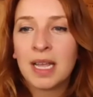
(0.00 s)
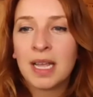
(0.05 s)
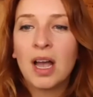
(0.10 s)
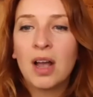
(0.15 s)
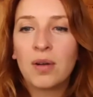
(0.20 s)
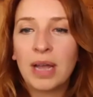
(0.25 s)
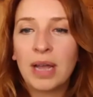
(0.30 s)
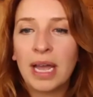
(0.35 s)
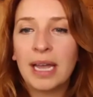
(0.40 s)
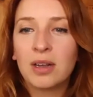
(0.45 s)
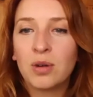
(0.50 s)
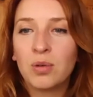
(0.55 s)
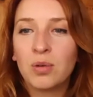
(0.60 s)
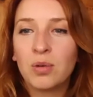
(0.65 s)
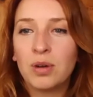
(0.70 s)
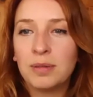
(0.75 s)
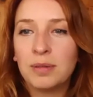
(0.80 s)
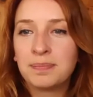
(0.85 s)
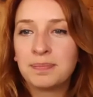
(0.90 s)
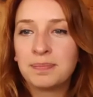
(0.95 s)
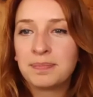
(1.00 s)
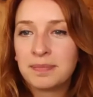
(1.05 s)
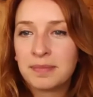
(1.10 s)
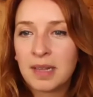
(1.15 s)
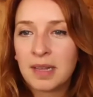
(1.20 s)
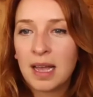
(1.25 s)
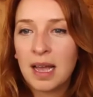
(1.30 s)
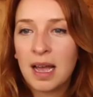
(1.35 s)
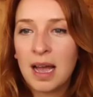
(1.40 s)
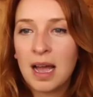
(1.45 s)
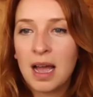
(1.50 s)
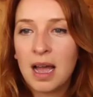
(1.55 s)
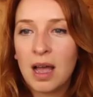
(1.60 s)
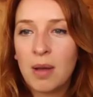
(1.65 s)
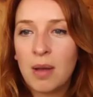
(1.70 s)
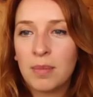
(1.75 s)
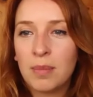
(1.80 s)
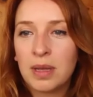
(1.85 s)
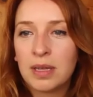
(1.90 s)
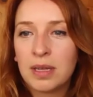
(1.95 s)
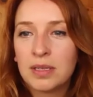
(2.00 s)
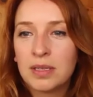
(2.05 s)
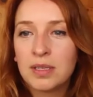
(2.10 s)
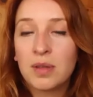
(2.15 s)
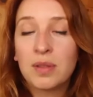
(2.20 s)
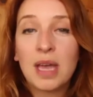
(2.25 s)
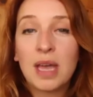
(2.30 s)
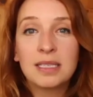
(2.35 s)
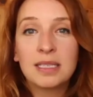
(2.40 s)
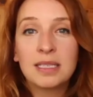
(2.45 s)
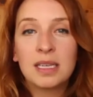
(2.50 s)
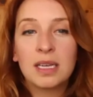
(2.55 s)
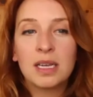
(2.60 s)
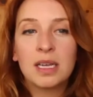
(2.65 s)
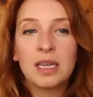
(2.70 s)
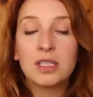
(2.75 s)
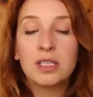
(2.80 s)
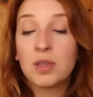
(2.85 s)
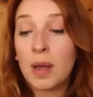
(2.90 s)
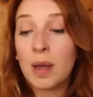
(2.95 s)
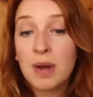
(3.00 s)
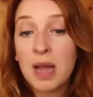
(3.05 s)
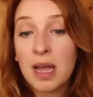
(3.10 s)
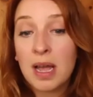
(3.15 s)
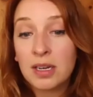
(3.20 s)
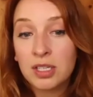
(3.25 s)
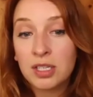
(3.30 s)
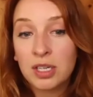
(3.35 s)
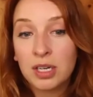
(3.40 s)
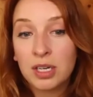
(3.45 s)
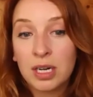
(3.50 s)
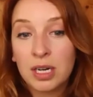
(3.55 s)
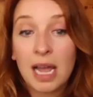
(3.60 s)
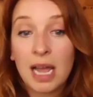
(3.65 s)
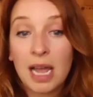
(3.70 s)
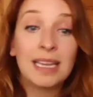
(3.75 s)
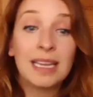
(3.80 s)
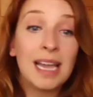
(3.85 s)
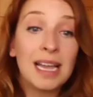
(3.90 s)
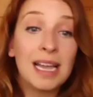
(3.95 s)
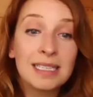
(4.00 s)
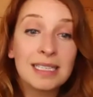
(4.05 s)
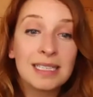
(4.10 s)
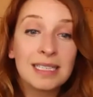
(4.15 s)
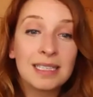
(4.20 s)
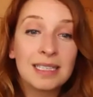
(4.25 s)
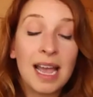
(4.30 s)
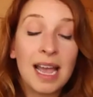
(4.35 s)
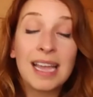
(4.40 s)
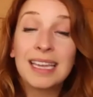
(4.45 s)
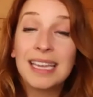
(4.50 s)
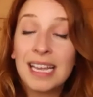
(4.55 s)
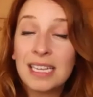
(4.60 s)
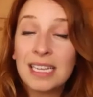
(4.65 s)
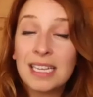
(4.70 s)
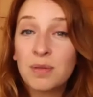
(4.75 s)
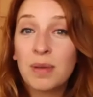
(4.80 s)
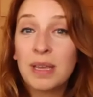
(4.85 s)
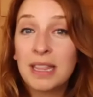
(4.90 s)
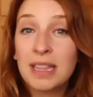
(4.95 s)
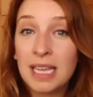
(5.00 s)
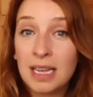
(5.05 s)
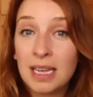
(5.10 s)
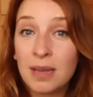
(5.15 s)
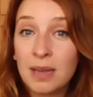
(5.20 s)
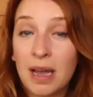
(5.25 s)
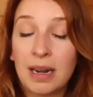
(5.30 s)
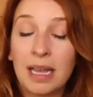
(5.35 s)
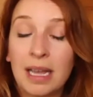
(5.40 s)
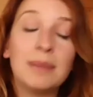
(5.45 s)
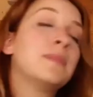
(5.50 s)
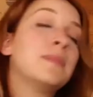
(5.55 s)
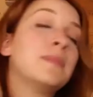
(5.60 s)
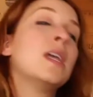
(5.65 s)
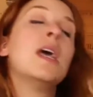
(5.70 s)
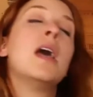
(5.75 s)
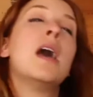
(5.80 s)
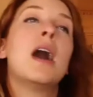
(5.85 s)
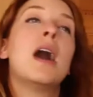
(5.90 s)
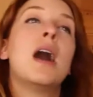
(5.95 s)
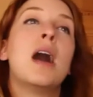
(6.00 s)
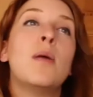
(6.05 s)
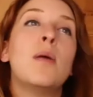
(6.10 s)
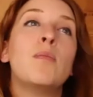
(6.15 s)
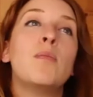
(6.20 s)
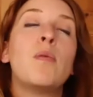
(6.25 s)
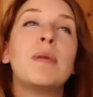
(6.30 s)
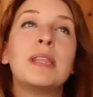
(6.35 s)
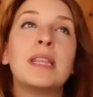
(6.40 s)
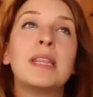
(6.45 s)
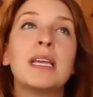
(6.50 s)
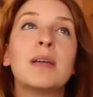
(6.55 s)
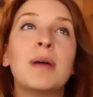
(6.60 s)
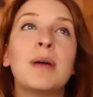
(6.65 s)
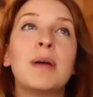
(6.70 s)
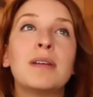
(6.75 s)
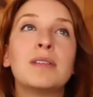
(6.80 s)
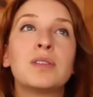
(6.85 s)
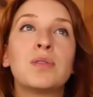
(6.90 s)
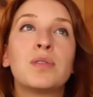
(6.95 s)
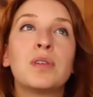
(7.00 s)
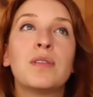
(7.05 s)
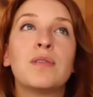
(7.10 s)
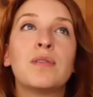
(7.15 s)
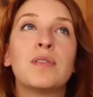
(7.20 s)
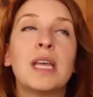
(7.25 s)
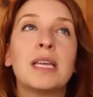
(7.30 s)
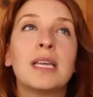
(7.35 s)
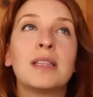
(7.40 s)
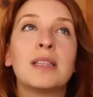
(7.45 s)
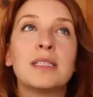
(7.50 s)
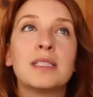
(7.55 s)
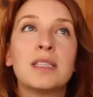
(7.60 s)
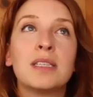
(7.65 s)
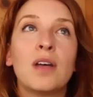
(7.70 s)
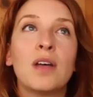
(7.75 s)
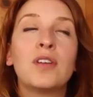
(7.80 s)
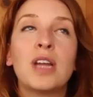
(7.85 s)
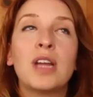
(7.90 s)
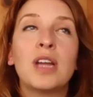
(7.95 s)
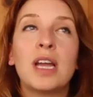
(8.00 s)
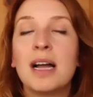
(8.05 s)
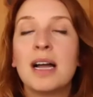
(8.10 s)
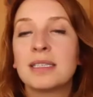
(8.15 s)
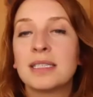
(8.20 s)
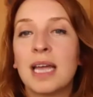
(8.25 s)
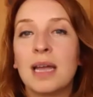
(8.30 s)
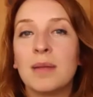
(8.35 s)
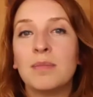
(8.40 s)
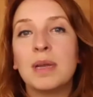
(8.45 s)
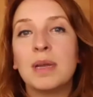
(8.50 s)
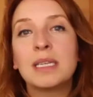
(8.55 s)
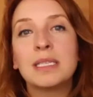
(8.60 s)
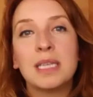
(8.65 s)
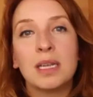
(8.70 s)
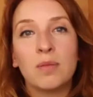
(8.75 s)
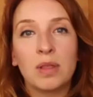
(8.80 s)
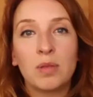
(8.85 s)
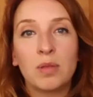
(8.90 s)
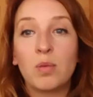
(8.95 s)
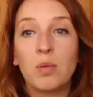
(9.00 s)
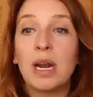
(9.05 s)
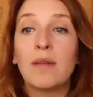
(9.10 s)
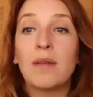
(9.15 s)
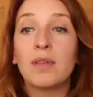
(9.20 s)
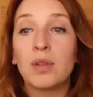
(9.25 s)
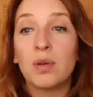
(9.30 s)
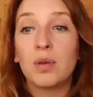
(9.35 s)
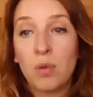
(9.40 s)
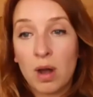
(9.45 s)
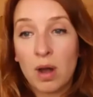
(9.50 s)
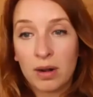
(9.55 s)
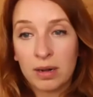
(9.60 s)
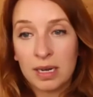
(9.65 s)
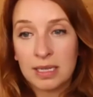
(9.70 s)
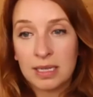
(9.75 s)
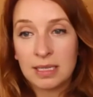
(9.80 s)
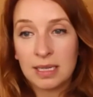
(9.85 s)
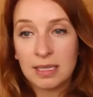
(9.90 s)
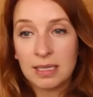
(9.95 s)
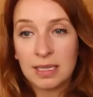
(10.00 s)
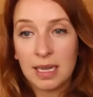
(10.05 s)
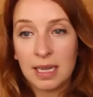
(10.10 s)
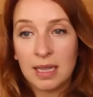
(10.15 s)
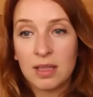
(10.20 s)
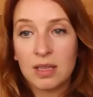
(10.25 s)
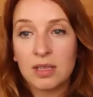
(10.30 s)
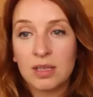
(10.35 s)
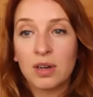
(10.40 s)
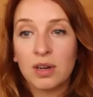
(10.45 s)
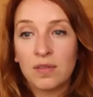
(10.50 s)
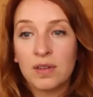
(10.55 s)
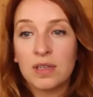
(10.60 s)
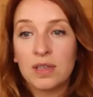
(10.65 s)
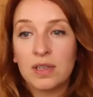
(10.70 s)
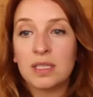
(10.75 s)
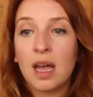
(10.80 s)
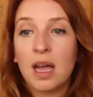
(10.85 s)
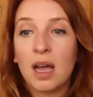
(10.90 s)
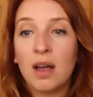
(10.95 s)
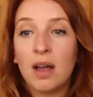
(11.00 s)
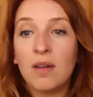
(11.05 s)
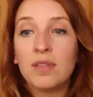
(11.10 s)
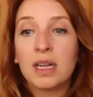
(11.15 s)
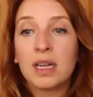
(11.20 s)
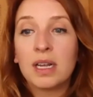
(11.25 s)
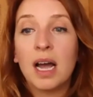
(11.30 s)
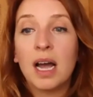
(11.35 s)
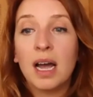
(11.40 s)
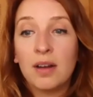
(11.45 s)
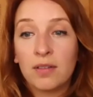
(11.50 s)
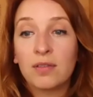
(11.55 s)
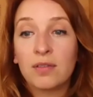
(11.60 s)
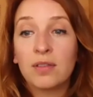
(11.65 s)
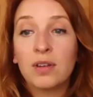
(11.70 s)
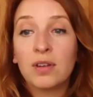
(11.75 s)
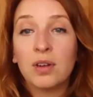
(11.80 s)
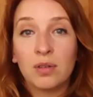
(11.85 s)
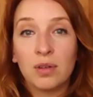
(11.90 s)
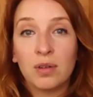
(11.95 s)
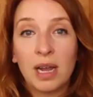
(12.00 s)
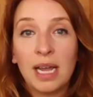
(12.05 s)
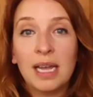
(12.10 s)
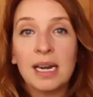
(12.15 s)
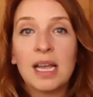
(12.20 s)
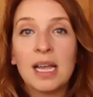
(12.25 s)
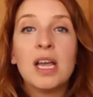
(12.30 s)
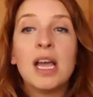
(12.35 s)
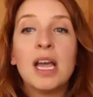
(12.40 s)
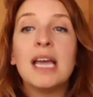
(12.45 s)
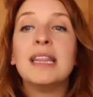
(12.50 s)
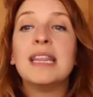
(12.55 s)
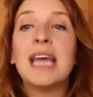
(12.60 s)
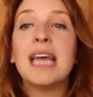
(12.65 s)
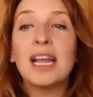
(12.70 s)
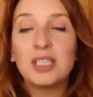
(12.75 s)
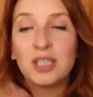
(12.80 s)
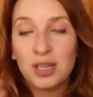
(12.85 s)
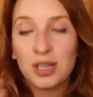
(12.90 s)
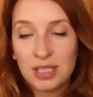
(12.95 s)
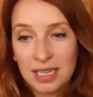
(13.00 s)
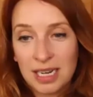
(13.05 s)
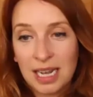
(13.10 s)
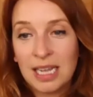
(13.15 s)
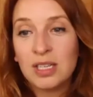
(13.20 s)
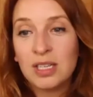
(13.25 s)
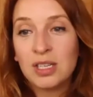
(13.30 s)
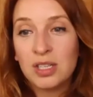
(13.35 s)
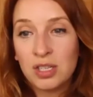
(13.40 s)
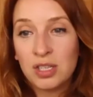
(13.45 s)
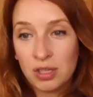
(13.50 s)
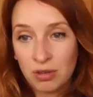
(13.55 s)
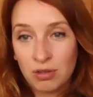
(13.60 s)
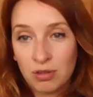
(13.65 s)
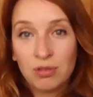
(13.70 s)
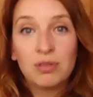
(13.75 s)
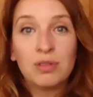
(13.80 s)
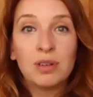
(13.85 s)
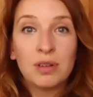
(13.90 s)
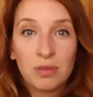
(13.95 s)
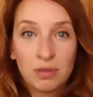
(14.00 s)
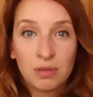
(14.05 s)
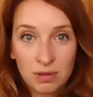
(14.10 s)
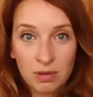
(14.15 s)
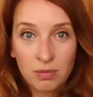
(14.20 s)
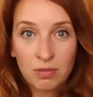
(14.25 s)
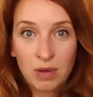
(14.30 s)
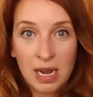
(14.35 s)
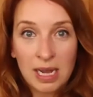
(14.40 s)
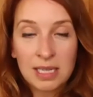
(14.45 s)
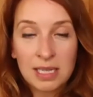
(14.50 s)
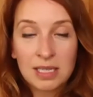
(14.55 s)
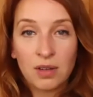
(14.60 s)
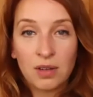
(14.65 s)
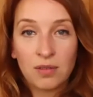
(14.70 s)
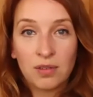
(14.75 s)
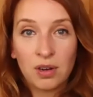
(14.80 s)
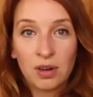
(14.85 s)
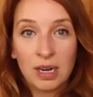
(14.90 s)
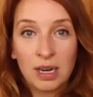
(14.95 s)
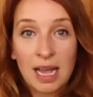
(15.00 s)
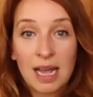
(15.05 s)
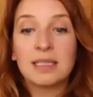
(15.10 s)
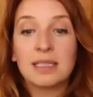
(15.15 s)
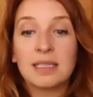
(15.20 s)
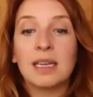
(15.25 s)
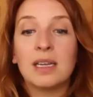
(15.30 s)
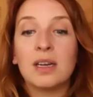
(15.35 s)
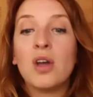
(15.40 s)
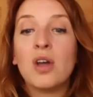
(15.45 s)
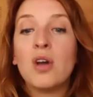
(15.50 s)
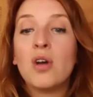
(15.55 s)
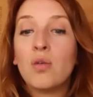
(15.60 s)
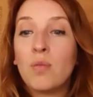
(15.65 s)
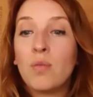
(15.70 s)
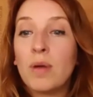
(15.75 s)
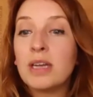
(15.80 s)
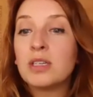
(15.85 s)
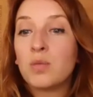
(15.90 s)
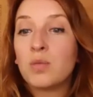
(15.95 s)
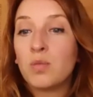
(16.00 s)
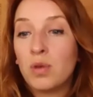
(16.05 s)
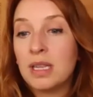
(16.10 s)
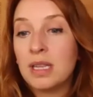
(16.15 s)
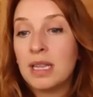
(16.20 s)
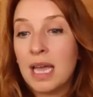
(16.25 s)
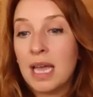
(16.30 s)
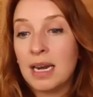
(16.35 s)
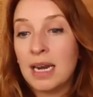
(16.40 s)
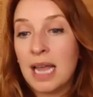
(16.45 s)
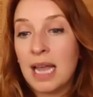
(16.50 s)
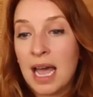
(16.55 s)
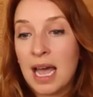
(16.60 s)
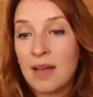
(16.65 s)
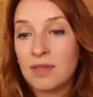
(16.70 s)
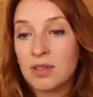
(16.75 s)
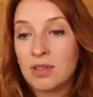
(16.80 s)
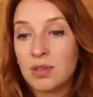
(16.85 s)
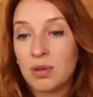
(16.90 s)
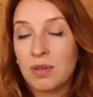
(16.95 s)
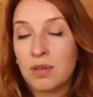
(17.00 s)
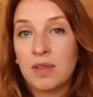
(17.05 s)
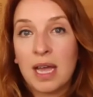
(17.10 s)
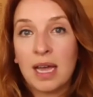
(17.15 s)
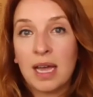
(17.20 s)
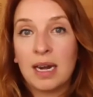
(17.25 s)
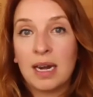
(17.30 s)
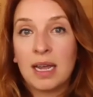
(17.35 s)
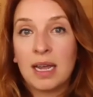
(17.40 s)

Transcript: Okay, cool. So I'm not sure. I guess when we think about it, when we think about sort of like the sulfur dioxide mixing with whatever the water is that's in the surface of the cut fruit, right? That turns it into, right, sulfuric acid, which would then have sort of that